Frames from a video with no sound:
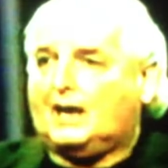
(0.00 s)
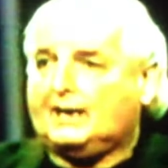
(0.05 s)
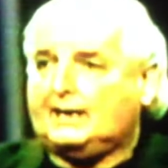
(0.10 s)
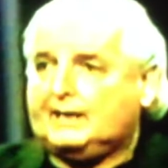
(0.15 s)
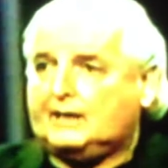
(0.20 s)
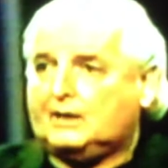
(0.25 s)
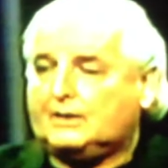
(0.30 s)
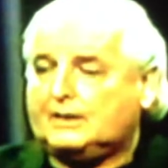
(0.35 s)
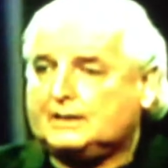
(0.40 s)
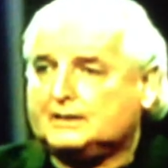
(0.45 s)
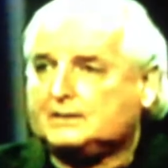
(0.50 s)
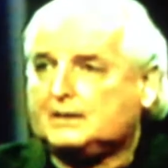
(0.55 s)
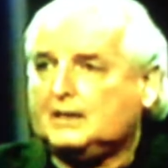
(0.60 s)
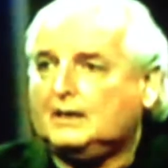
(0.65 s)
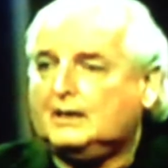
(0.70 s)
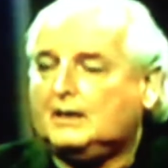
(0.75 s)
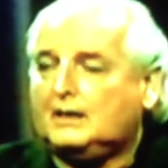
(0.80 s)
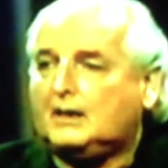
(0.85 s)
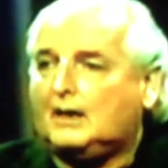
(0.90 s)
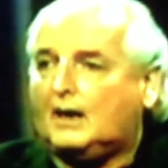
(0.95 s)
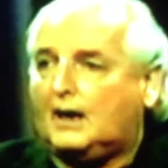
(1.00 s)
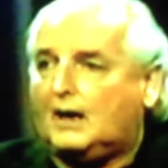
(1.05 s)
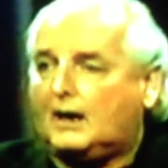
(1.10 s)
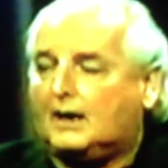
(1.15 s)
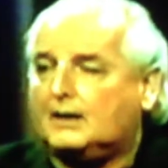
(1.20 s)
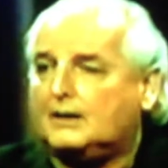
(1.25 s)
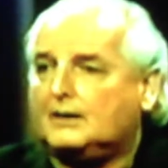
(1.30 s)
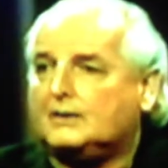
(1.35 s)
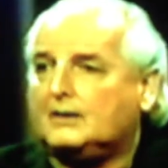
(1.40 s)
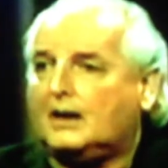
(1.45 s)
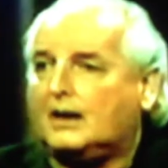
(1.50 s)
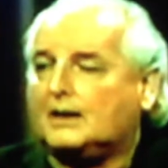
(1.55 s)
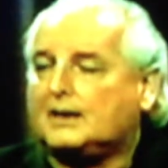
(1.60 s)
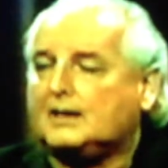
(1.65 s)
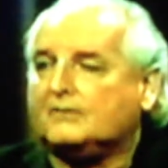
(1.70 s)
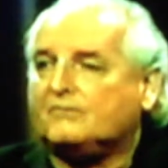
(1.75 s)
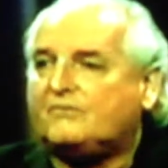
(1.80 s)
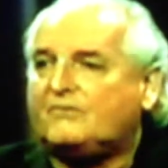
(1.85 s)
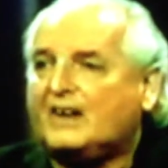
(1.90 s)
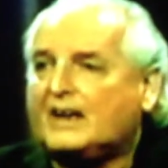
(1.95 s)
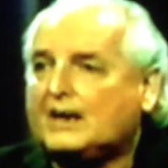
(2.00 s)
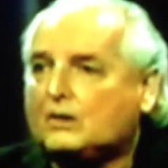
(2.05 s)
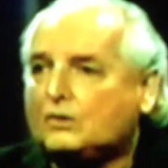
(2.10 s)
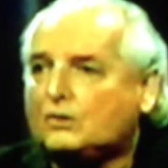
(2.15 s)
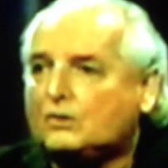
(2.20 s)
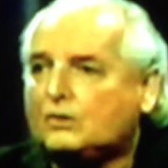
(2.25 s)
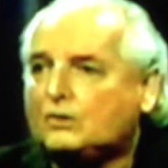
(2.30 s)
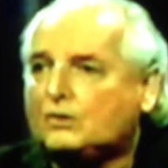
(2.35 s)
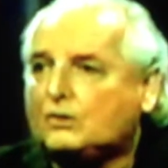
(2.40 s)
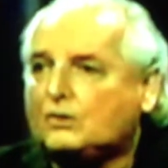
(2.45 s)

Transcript: got here is a confederate